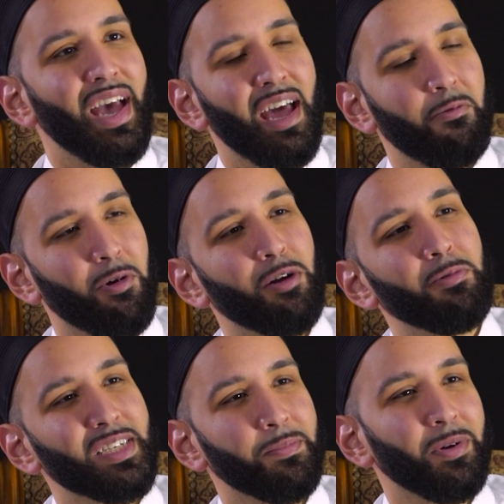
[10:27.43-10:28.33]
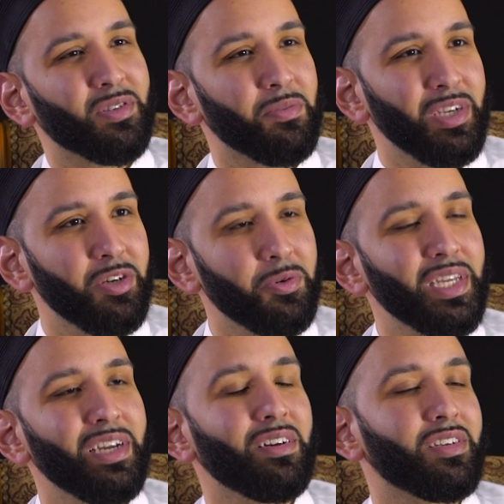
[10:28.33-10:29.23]
and what are we supposed to be
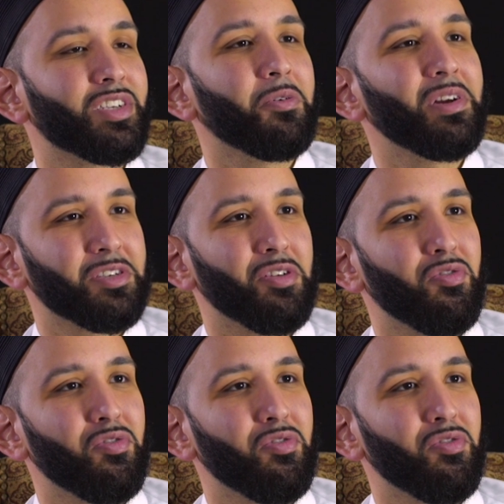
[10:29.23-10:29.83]
doing here, and so on and so